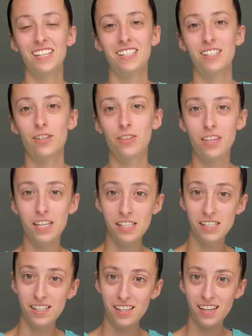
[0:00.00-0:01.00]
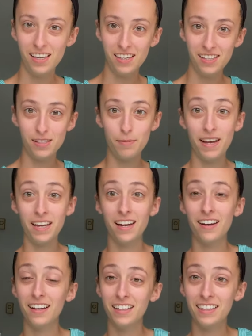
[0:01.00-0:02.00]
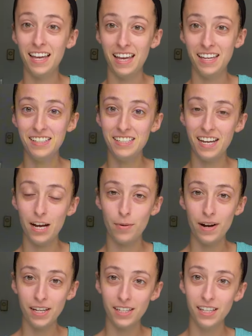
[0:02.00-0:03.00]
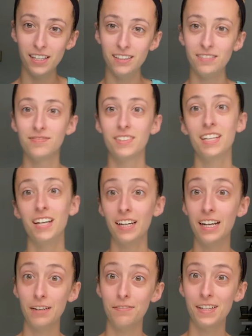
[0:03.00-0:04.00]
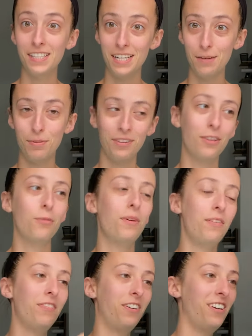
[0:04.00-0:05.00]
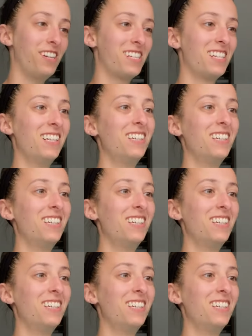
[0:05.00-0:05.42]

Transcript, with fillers: So this is my Harriet the Hen DIY kit. Gotta fix it up a little bit first.